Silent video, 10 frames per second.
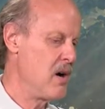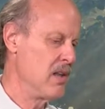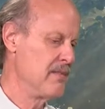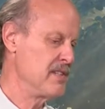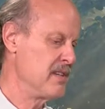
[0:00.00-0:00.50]

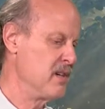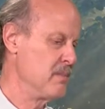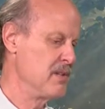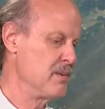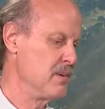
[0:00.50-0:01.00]
of us
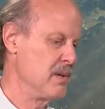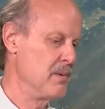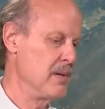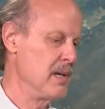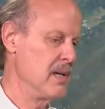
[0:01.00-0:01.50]
humans,
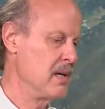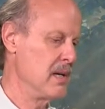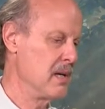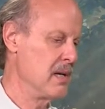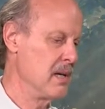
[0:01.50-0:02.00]

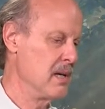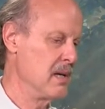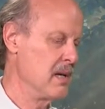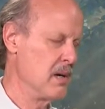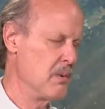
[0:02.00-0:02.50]

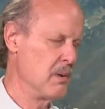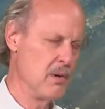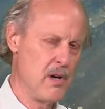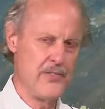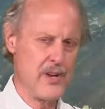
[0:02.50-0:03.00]

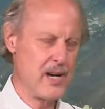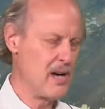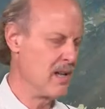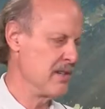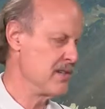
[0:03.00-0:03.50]
we're all
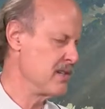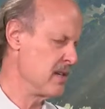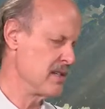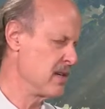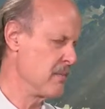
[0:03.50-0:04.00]
psychologists
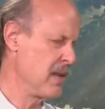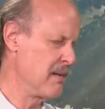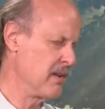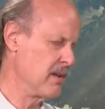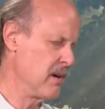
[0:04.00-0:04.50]
on some
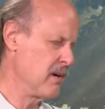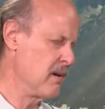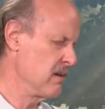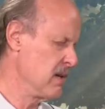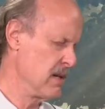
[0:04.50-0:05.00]
level, and
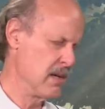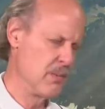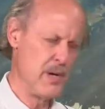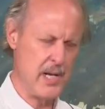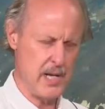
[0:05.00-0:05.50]
all
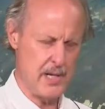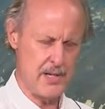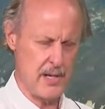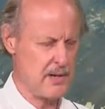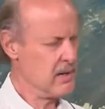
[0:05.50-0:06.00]
reading
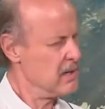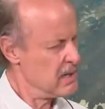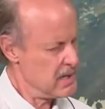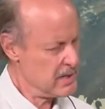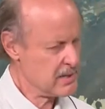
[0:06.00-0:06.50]
each other
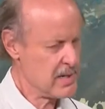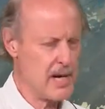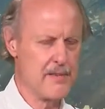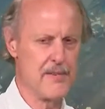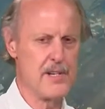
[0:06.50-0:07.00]
and
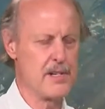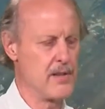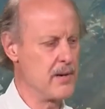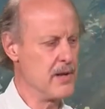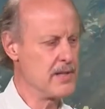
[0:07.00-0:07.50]
care for each
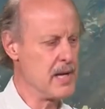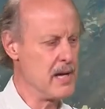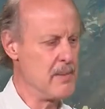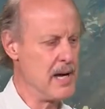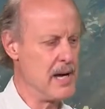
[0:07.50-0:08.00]
other all the
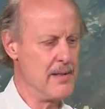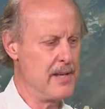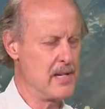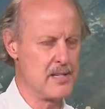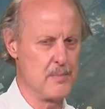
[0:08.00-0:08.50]
time. I
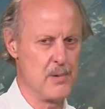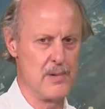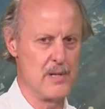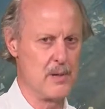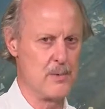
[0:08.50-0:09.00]
think it's
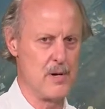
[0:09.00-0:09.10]
important that